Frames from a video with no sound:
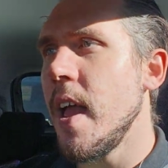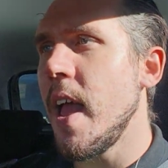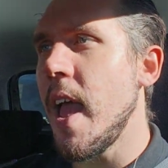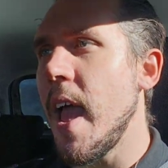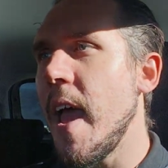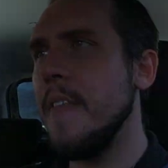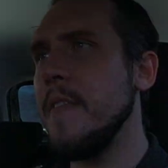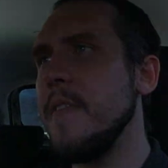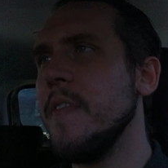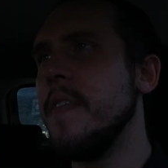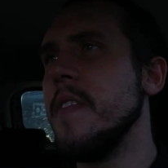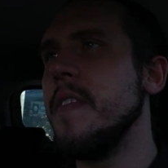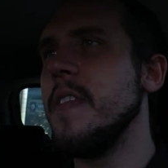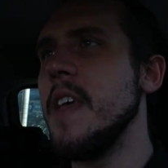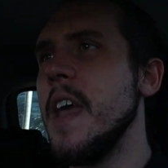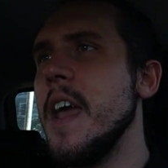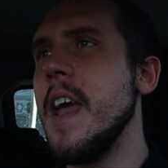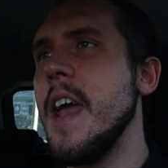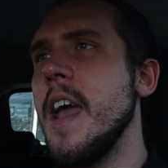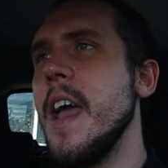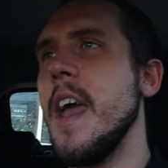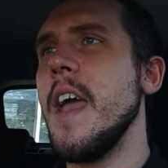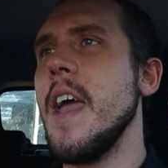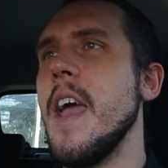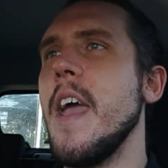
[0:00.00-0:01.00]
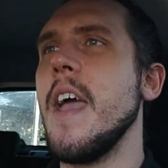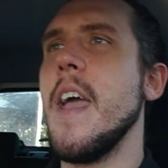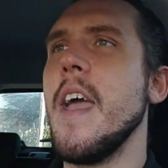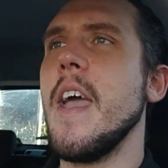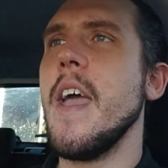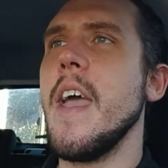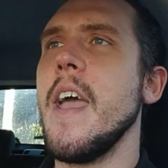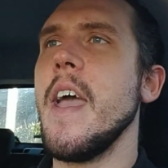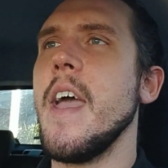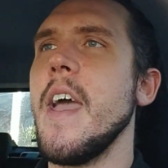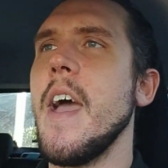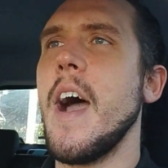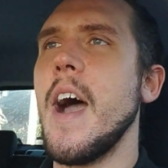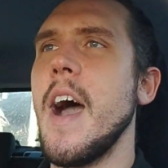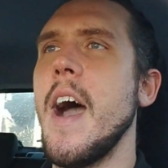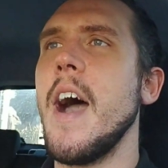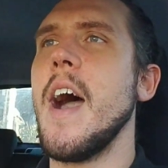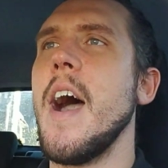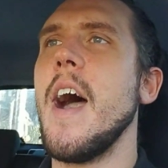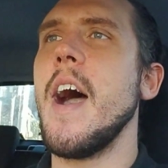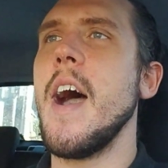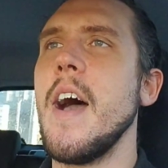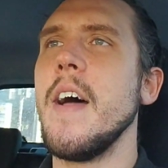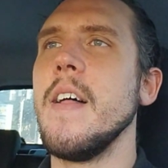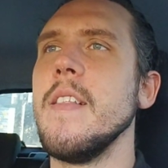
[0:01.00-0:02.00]
And there
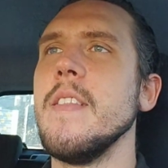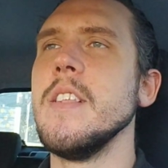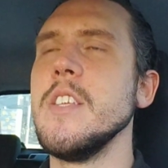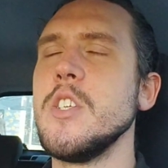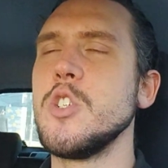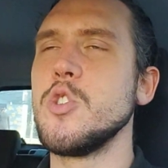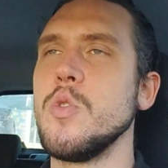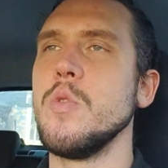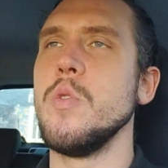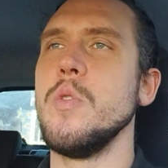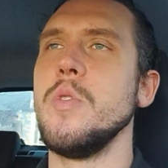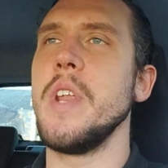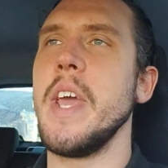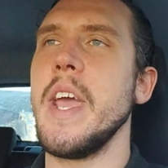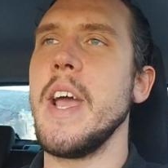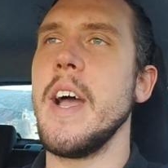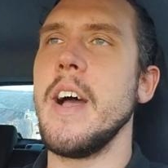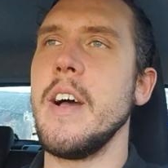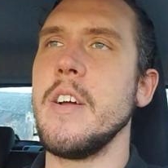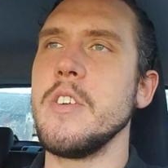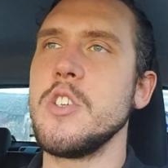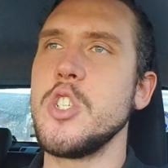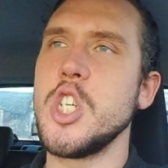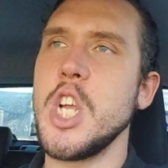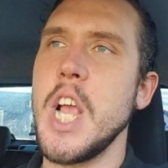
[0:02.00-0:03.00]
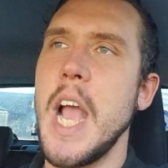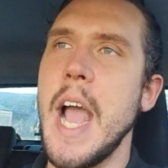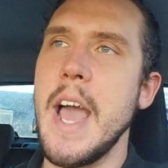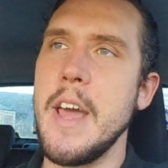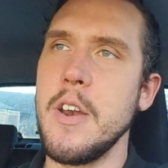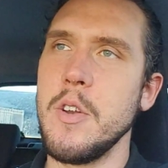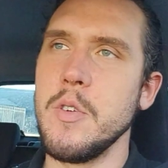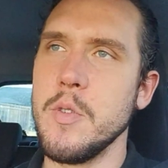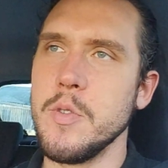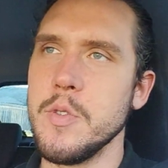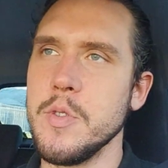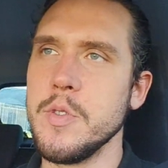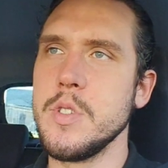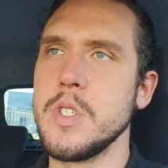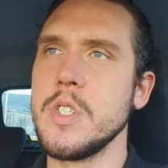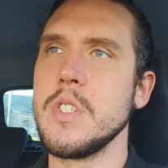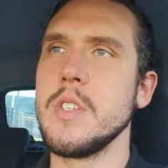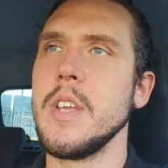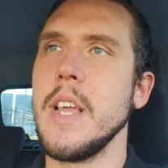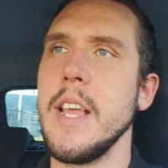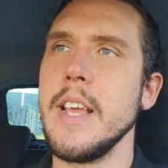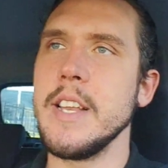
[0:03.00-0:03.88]
are literal now channels